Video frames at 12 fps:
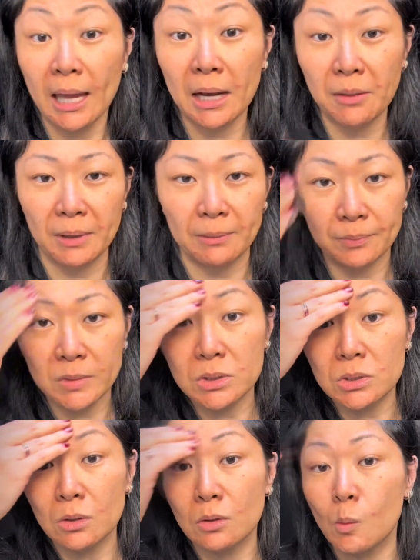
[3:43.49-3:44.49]
Anyway,
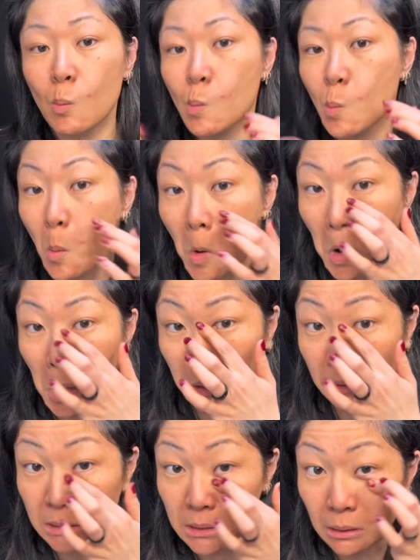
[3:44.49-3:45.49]
so
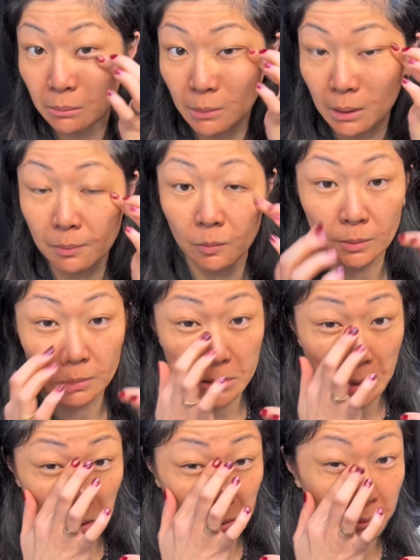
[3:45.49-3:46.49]
let's see, maybe what was it?